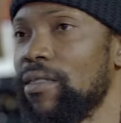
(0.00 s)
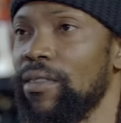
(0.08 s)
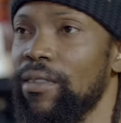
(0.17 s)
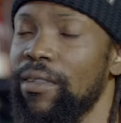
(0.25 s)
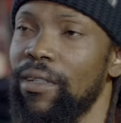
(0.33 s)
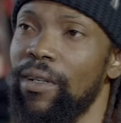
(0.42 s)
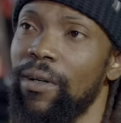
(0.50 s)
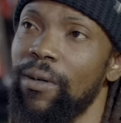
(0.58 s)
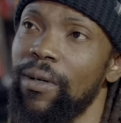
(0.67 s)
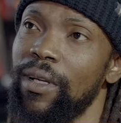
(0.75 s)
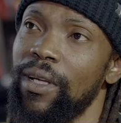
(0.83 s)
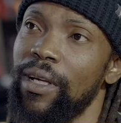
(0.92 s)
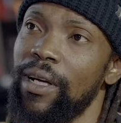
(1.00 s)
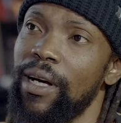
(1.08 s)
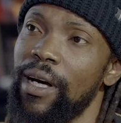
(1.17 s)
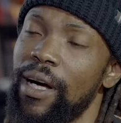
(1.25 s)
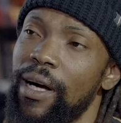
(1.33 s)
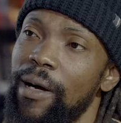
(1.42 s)
you
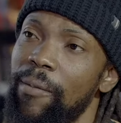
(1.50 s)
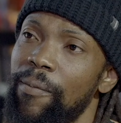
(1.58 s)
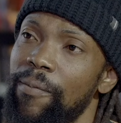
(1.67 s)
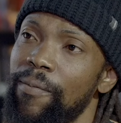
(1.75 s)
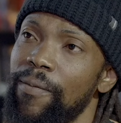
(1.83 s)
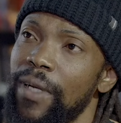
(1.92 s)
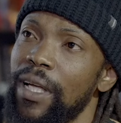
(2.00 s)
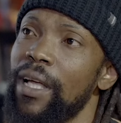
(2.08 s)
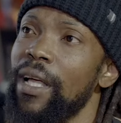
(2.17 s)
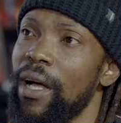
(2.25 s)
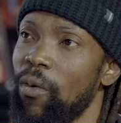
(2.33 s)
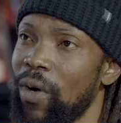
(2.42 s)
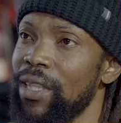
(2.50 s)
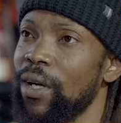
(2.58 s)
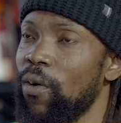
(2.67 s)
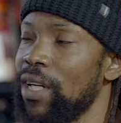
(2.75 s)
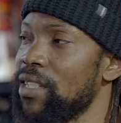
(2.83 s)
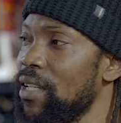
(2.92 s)
know. What the
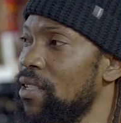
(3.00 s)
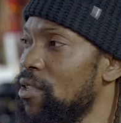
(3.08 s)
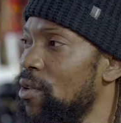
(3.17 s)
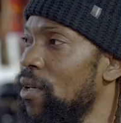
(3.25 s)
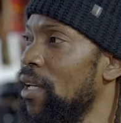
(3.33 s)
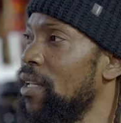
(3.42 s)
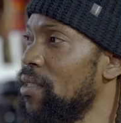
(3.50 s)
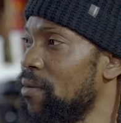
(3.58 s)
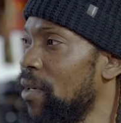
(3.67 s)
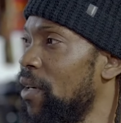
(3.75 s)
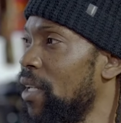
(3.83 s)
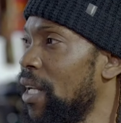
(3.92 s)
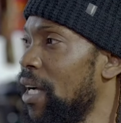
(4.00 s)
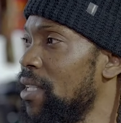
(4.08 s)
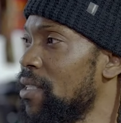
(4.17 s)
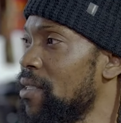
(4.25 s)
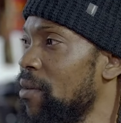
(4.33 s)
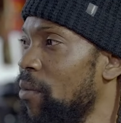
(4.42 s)
Kwacha is doing is very
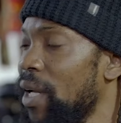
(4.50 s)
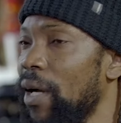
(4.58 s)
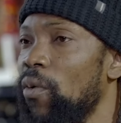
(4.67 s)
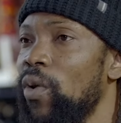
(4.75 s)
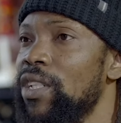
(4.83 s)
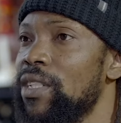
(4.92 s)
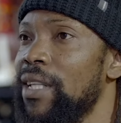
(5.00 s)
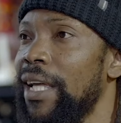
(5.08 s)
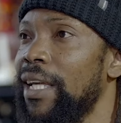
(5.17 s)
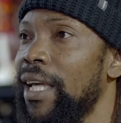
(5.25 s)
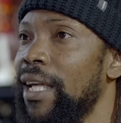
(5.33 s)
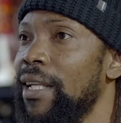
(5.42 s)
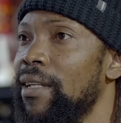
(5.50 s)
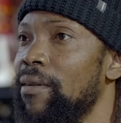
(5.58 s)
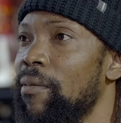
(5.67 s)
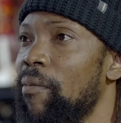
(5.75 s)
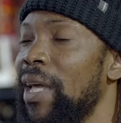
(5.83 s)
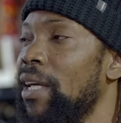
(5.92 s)
nice, but I wish they
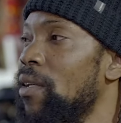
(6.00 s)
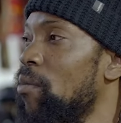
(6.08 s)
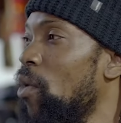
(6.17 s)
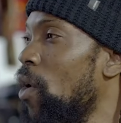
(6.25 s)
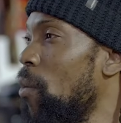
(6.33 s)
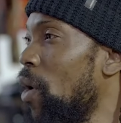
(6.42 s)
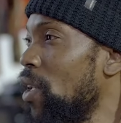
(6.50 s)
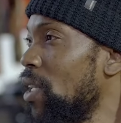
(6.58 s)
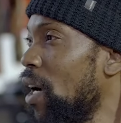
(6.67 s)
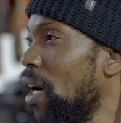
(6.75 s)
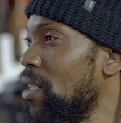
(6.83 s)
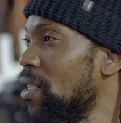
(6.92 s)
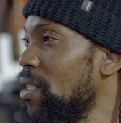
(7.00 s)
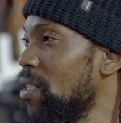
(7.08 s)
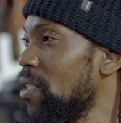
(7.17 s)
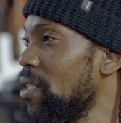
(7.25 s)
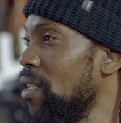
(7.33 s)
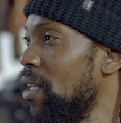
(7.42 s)
can make it more about the
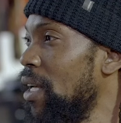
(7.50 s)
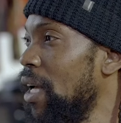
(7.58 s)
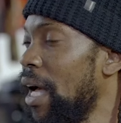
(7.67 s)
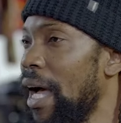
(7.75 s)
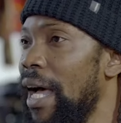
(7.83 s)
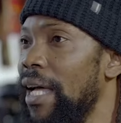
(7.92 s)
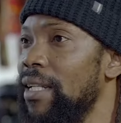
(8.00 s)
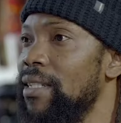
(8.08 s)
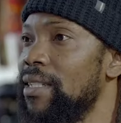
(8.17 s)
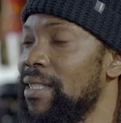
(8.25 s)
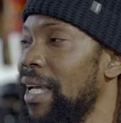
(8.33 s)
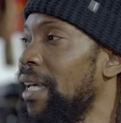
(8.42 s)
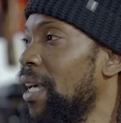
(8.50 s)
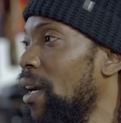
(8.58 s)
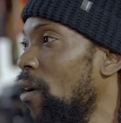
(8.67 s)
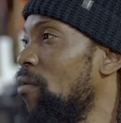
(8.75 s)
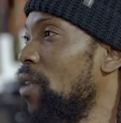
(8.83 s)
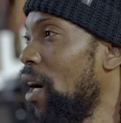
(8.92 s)
artists and take
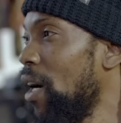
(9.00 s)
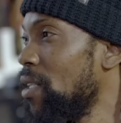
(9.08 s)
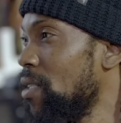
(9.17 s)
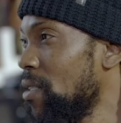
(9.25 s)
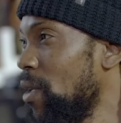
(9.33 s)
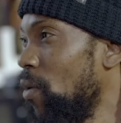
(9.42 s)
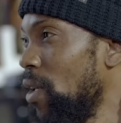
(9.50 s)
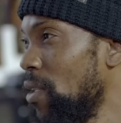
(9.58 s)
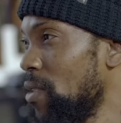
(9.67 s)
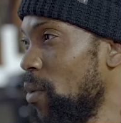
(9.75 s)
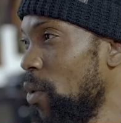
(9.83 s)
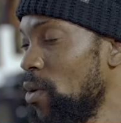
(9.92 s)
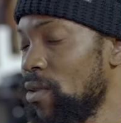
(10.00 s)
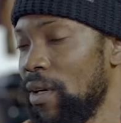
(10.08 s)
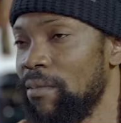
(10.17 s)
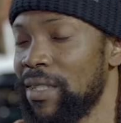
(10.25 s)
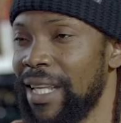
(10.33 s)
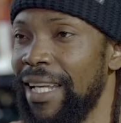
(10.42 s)
care of the artists the way they're supposed to.
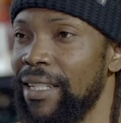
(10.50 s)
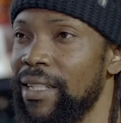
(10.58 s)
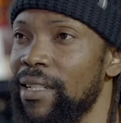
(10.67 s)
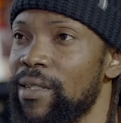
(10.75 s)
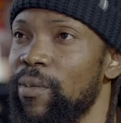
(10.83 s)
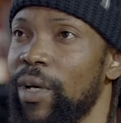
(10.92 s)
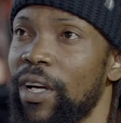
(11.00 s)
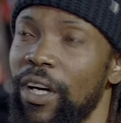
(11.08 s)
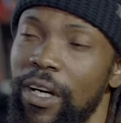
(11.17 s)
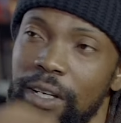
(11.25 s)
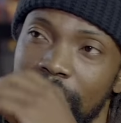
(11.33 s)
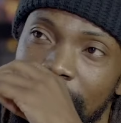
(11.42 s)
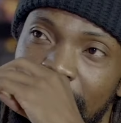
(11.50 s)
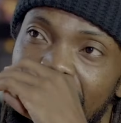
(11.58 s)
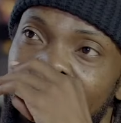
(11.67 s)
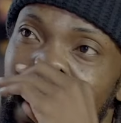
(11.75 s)
I'm saying this because